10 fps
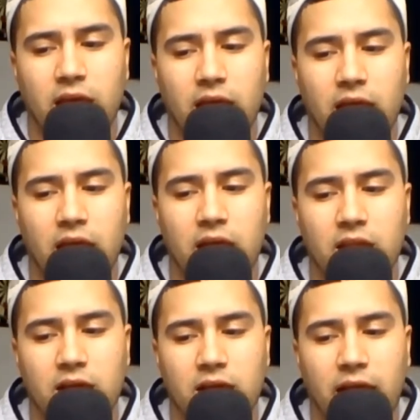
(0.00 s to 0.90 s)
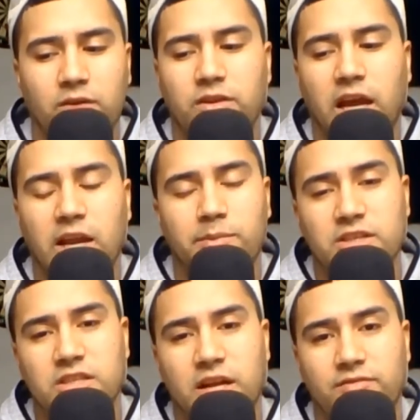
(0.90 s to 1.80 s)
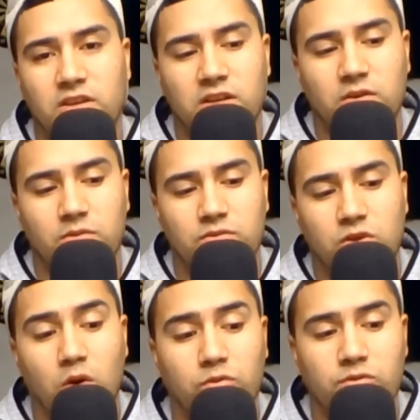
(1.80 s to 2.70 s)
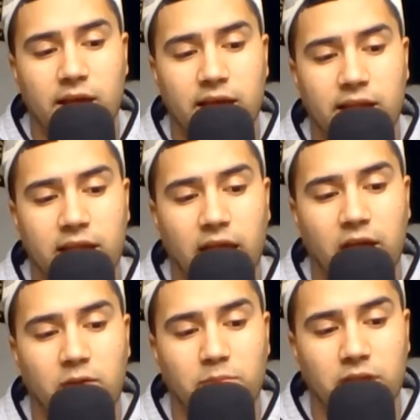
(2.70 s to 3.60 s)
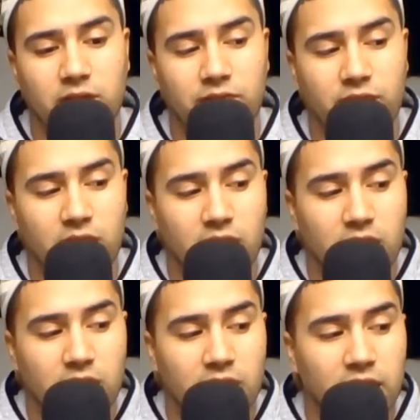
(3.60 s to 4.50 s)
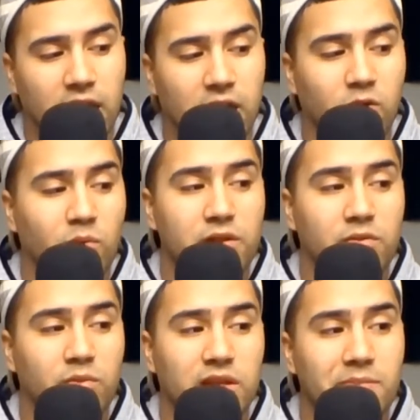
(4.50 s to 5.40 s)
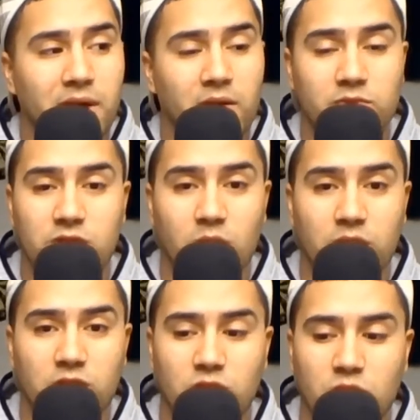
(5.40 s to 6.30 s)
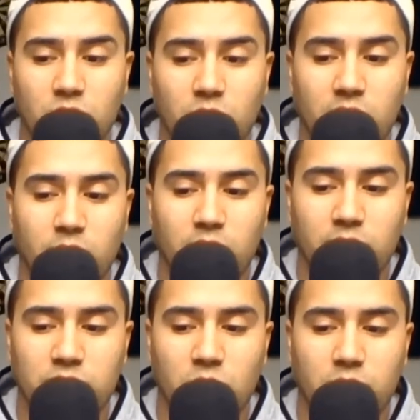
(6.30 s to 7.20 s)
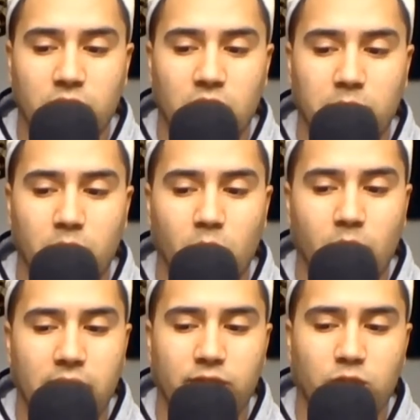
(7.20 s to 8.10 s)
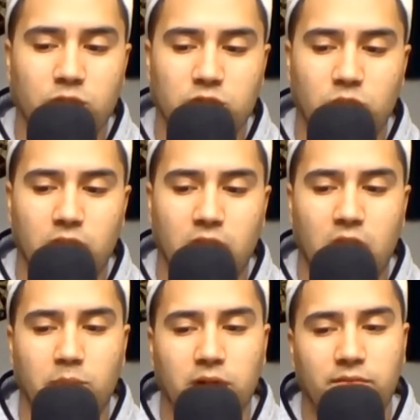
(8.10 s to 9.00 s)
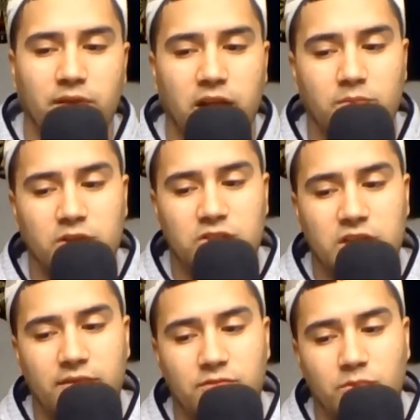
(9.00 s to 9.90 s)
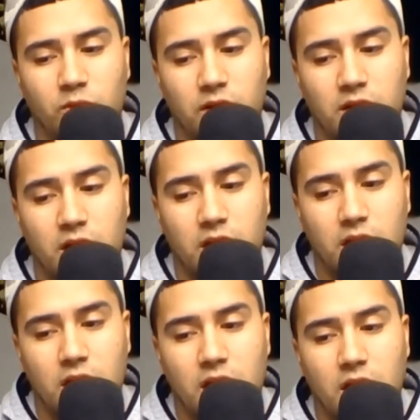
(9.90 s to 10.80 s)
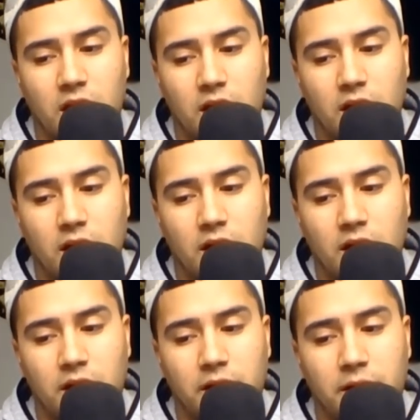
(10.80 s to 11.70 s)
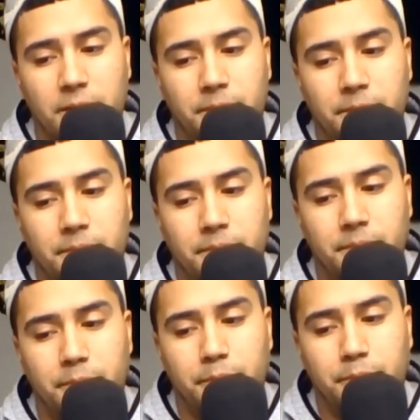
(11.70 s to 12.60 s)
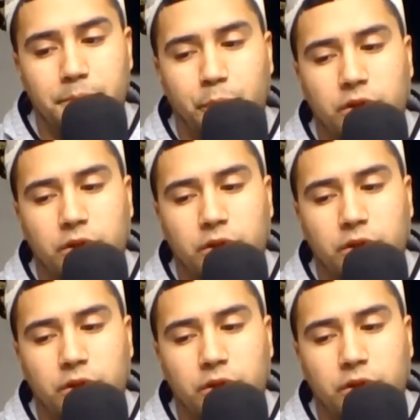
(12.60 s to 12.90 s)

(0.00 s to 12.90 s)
and I don't think anybody should have to go through that. And I don't believe that. I don't know what that man was going through or what was going on, but whatever was going on, I don't believe that anybody should have to work, uh, put